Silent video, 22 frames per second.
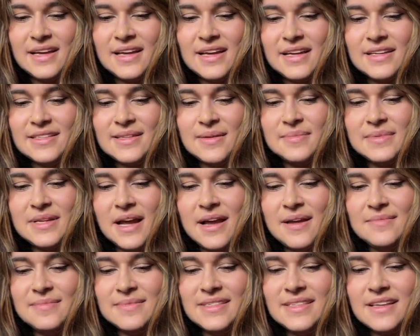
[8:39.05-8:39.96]

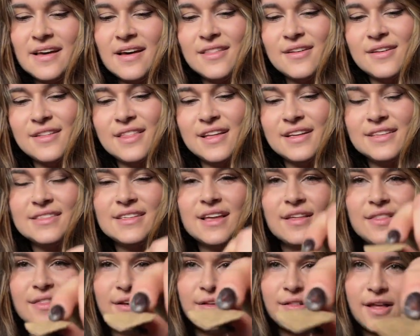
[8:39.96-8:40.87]
Sometimes other things
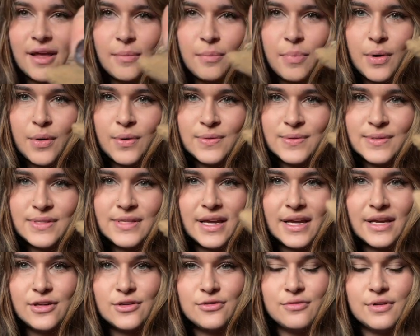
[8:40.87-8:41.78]
can look like bones,
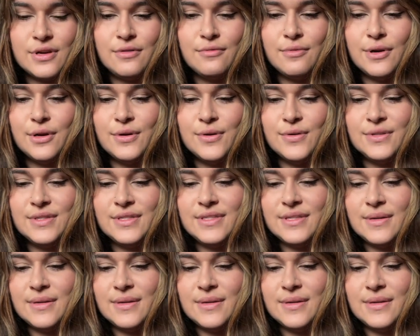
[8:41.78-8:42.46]
like tree roots.